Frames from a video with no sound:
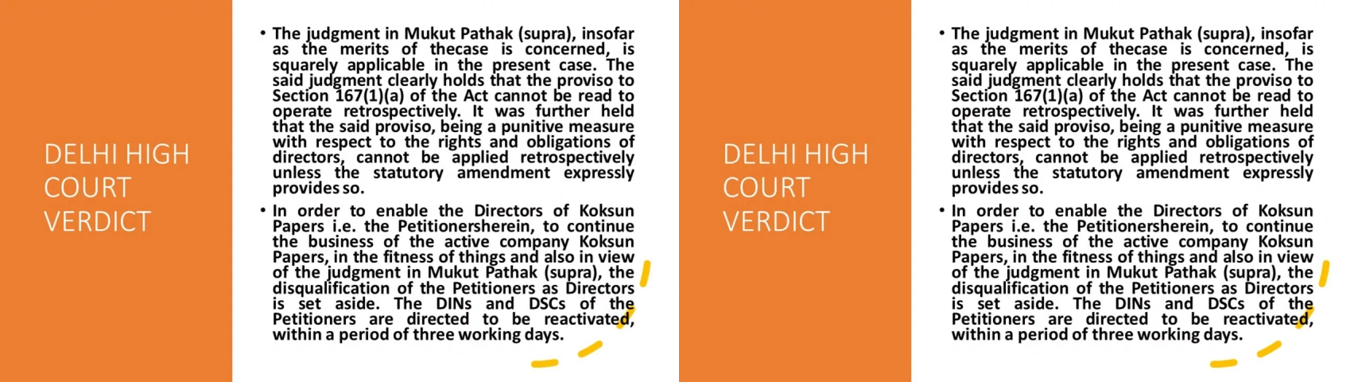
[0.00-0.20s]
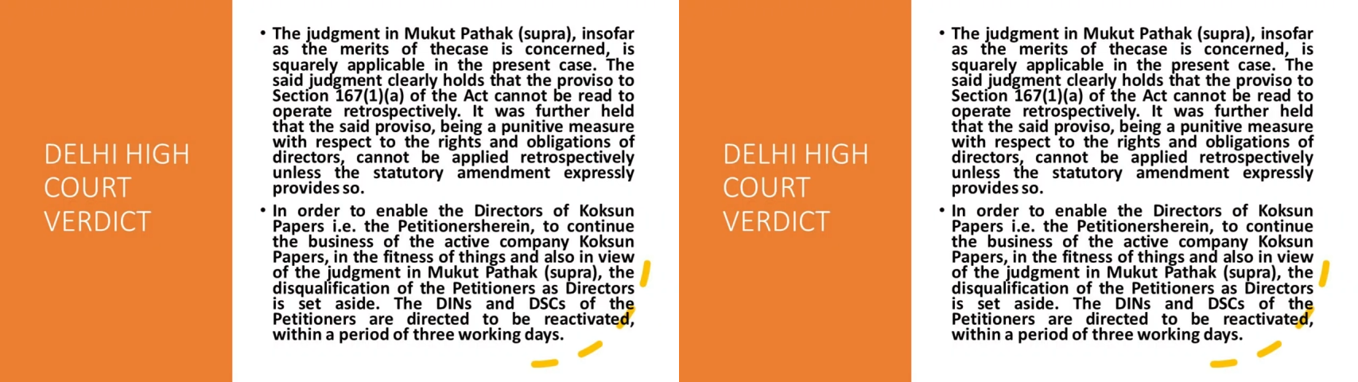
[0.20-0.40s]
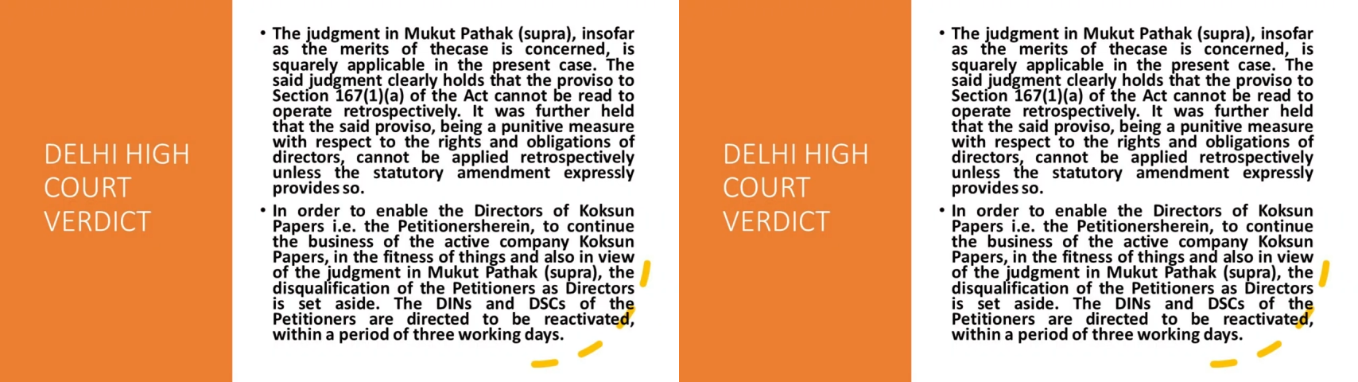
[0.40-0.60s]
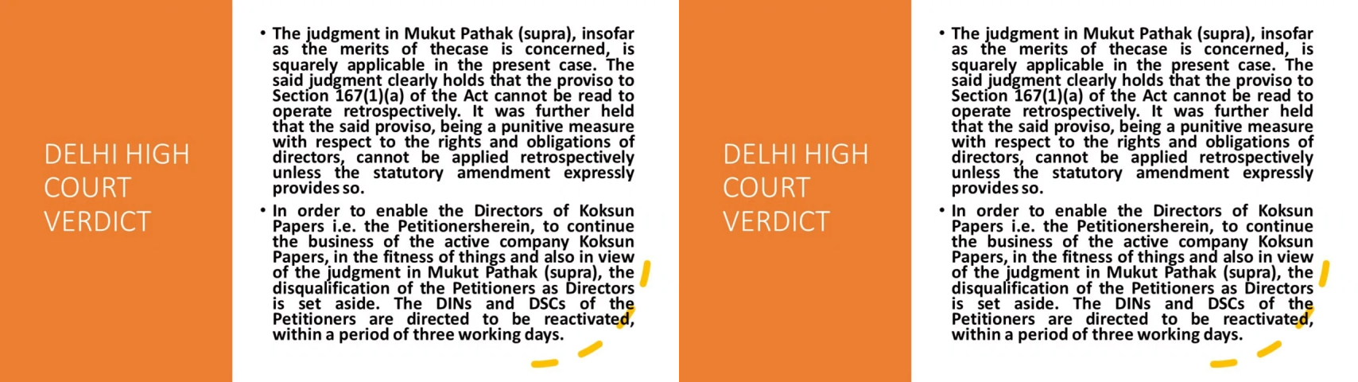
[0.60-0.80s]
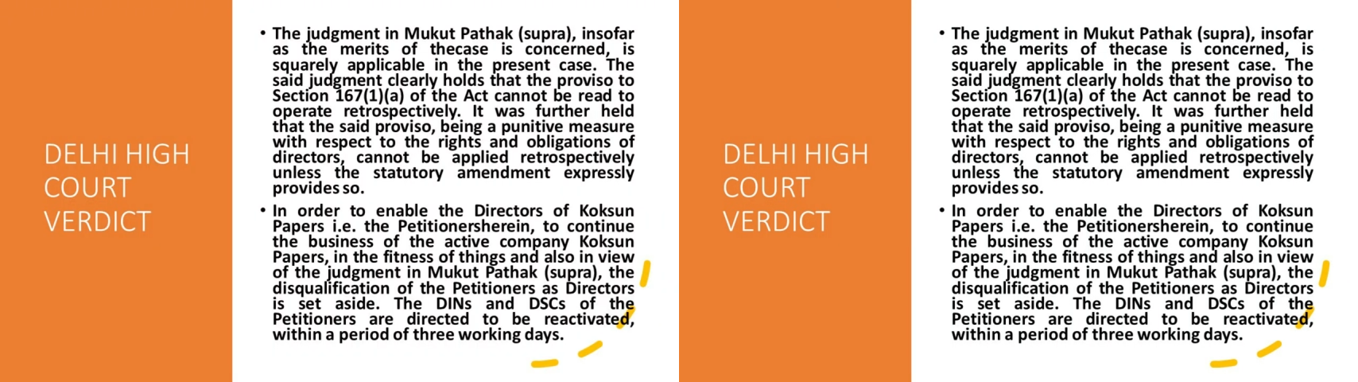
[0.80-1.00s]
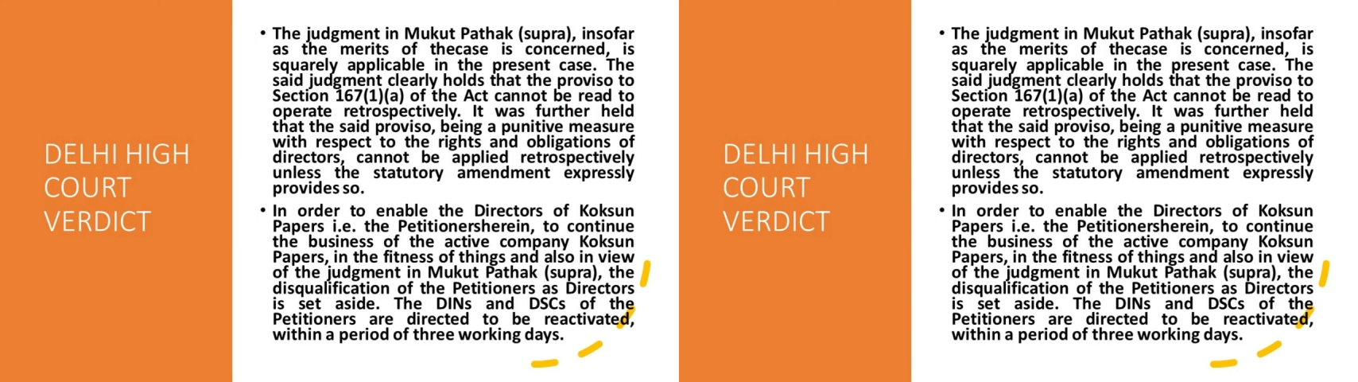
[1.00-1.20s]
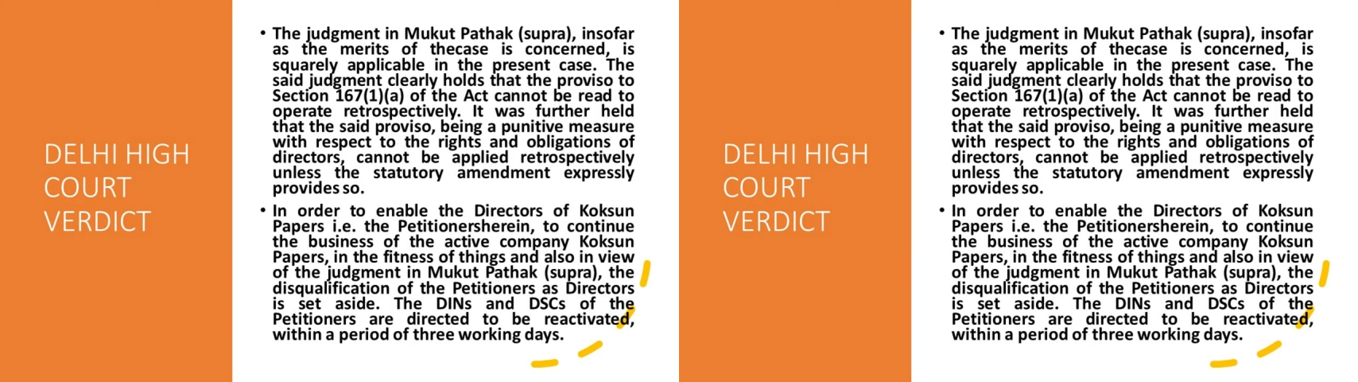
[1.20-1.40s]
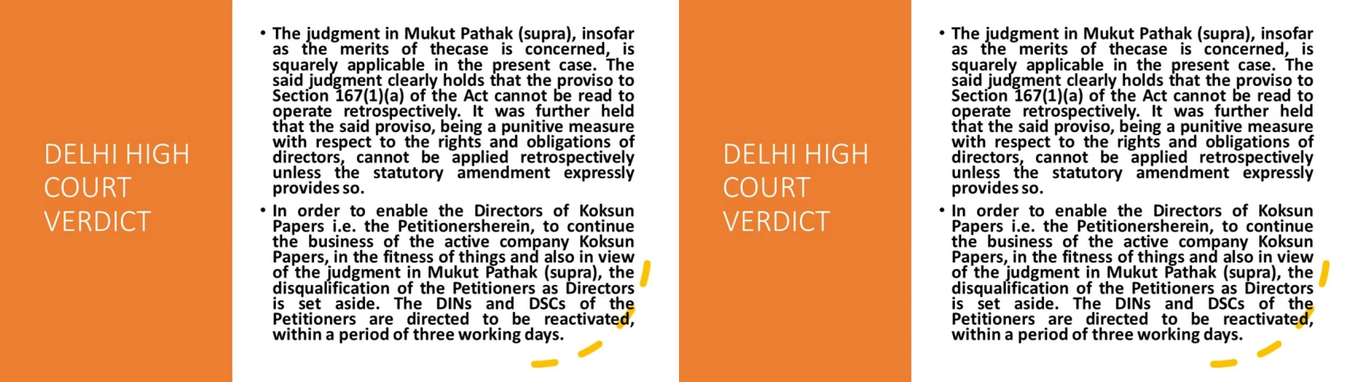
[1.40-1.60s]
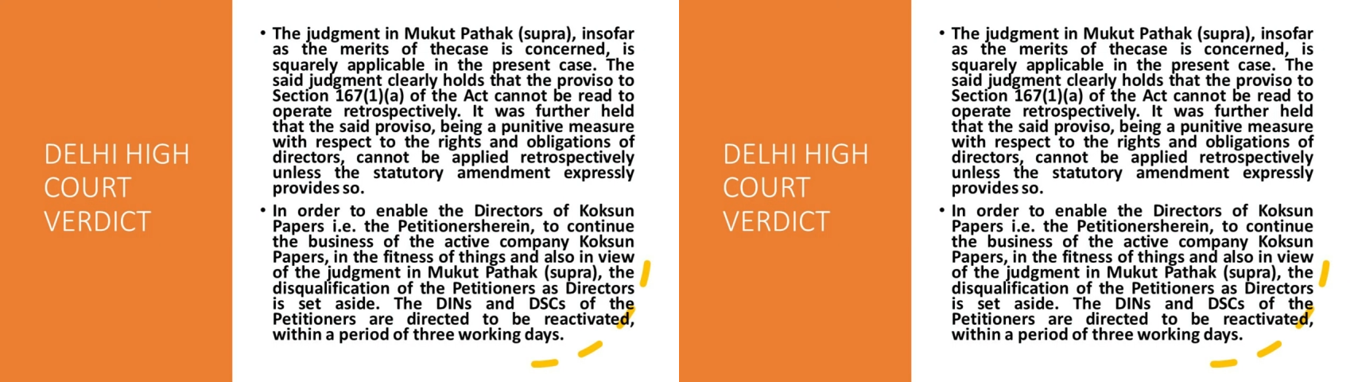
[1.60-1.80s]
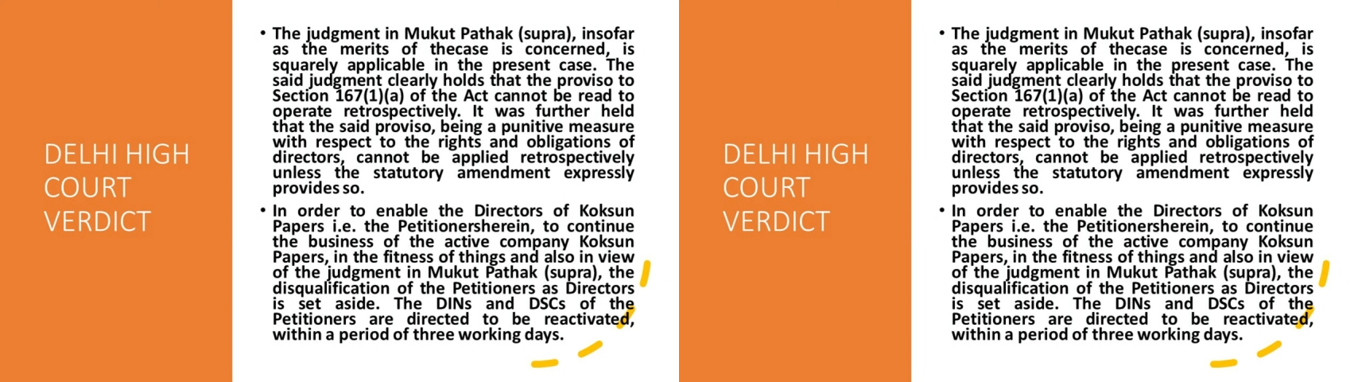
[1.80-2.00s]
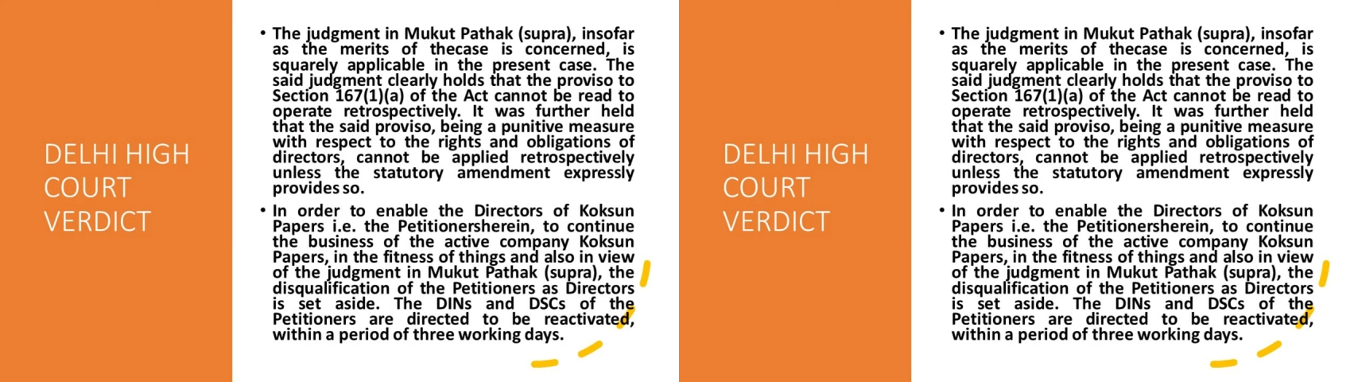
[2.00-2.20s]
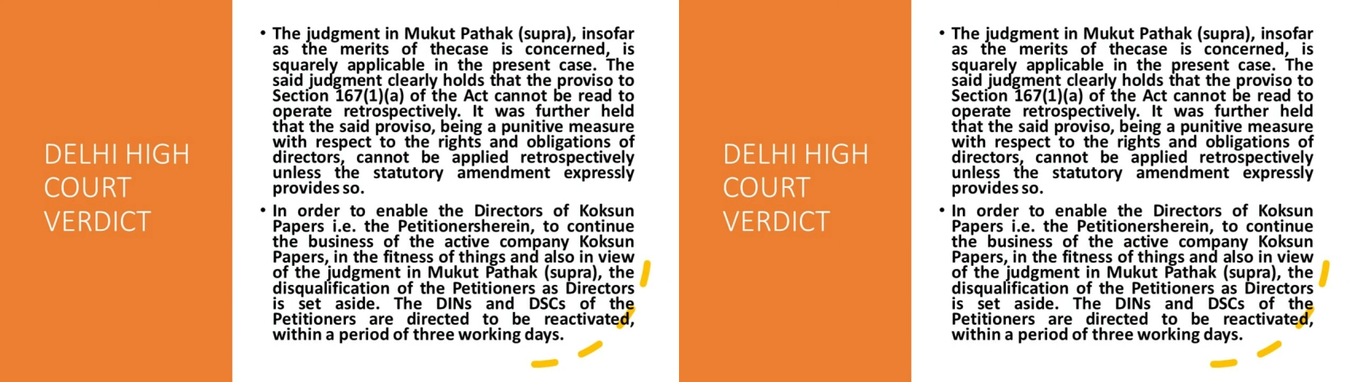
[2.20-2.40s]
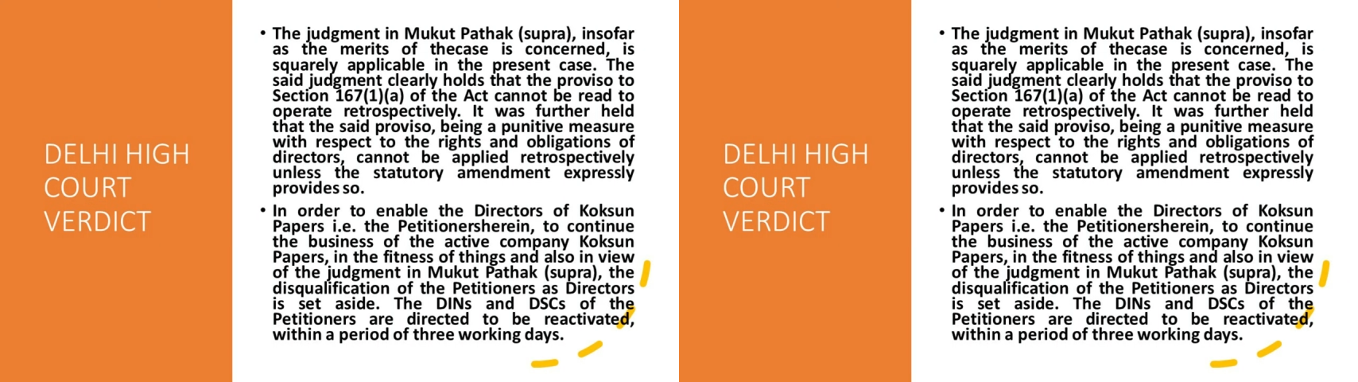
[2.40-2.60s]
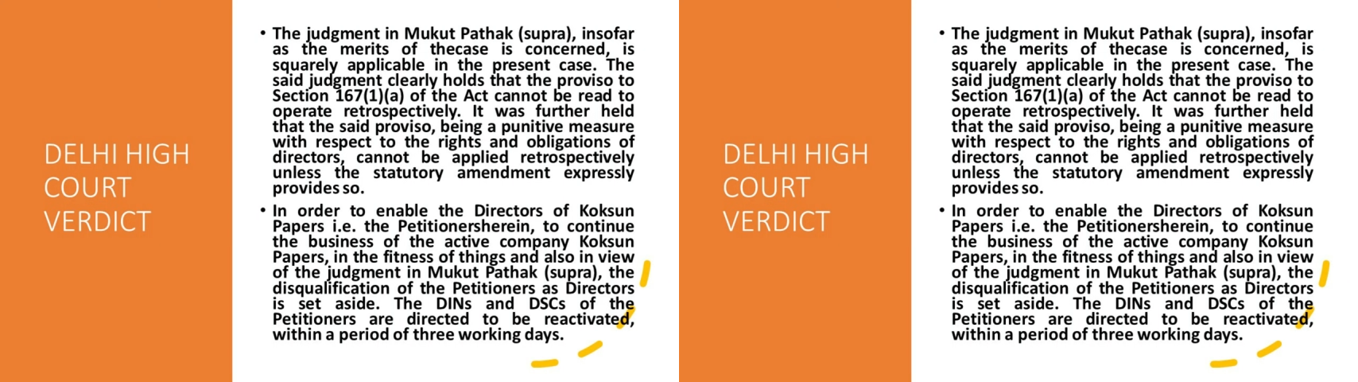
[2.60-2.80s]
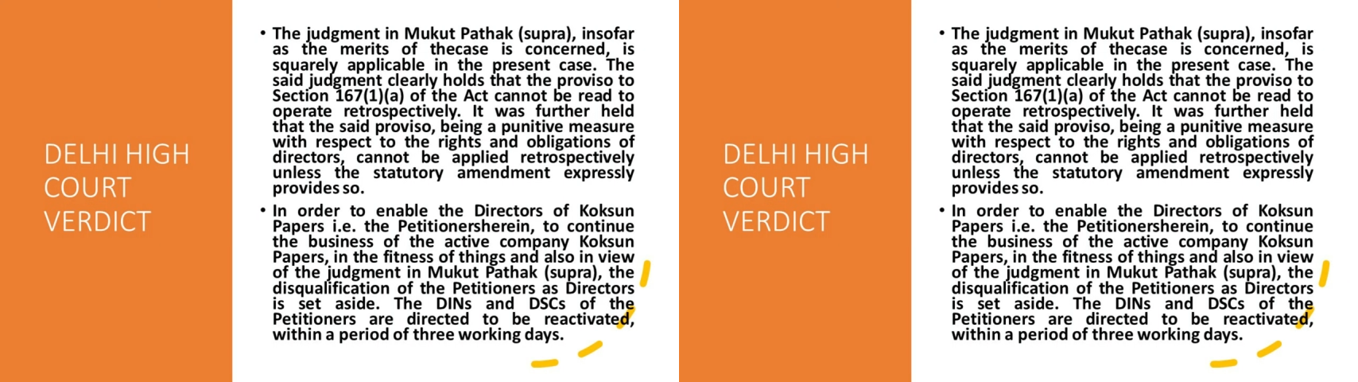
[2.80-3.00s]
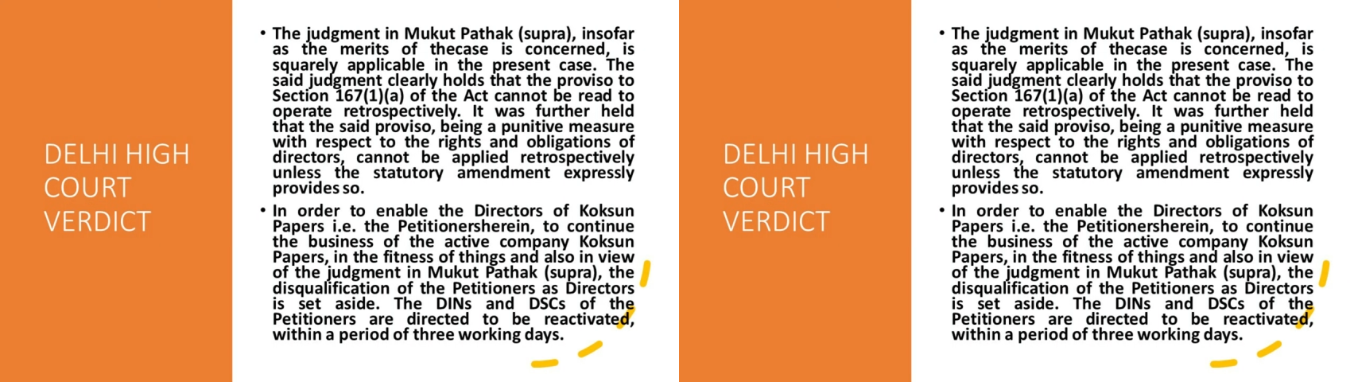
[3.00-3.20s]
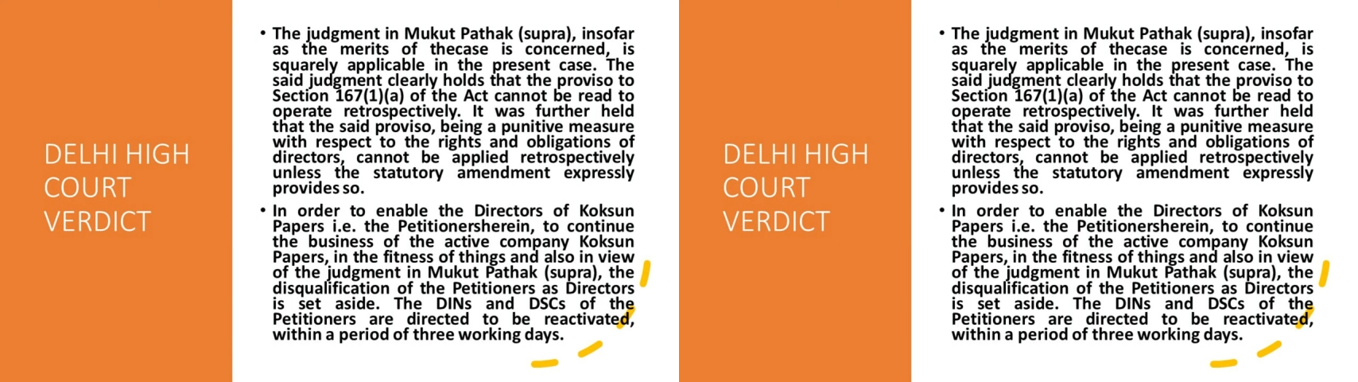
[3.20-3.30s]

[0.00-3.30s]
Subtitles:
Nobody's mouth can be seen.